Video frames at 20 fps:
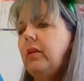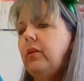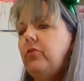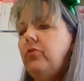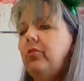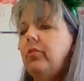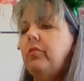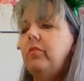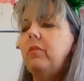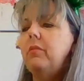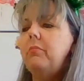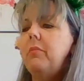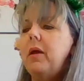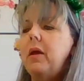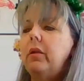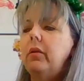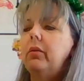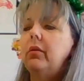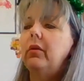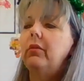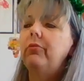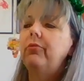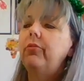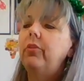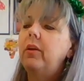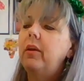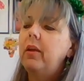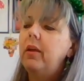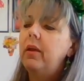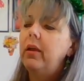It's just a matter of
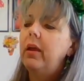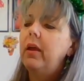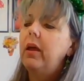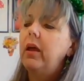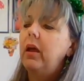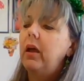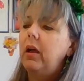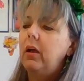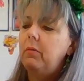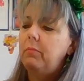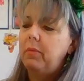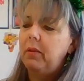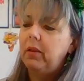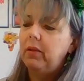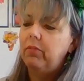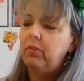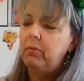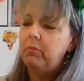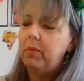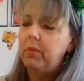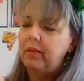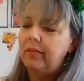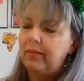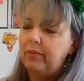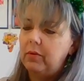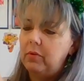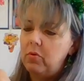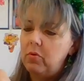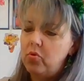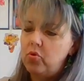how big of a
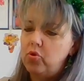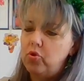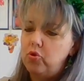mess.